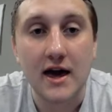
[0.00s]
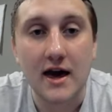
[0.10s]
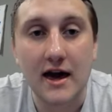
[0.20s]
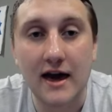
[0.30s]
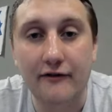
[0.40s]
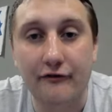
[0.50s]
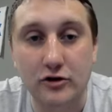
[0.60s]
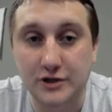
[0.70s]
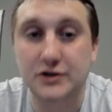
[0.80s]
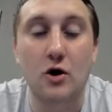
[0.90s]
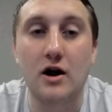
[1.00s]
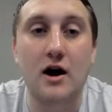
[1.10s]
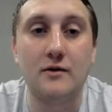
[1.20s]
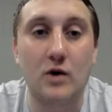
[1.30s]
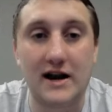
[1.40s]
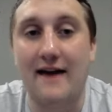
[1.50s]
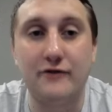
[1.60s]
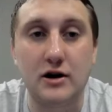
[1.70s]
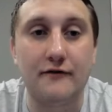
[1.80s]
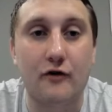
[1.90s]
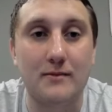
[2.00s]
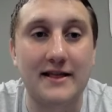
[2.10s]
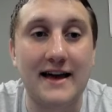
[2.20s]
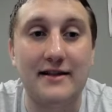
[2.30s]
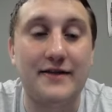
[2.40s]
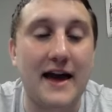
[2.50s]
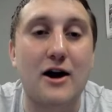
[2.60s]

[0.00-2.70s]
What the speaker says: If you're just going on what have you done for me lately,